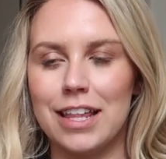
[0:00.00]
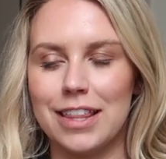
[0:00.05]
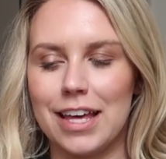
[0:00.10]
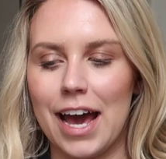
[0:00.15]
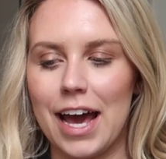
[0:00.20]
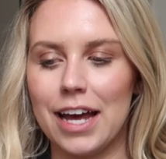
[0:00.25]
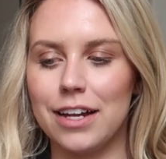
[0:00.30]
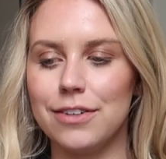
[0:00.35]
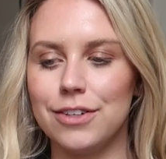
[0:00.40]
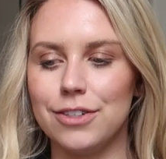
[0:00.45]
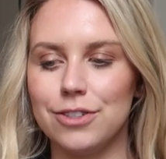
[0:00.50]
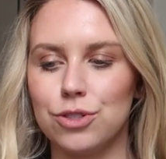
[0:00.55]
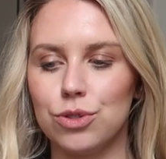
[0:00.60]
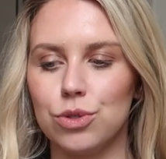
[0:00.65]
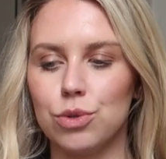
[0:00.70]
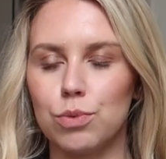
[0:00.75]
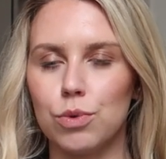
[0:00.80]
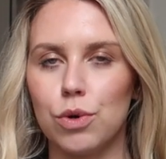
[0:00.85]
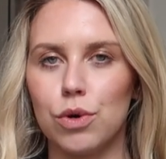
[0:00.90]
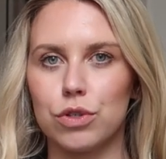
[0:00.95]
the handlers
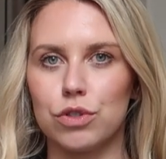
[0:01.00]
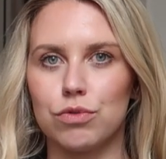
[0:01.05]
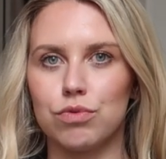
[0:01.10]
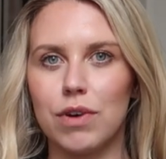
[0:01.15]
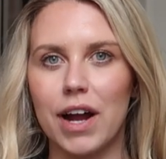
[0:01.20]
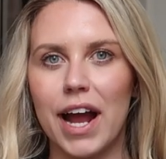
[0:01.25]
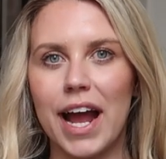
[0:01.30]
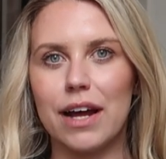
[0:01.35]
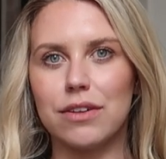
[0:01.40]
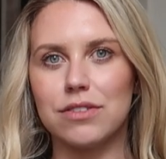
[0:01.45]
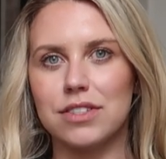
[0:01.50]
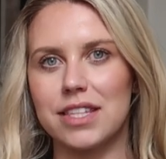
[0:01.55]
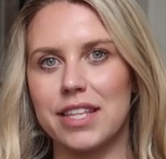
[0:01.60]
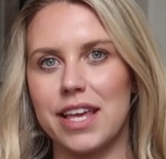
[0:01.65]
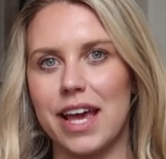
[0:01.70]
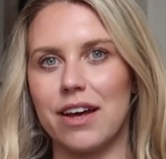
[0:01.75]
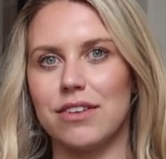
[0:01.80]
all walked right out to the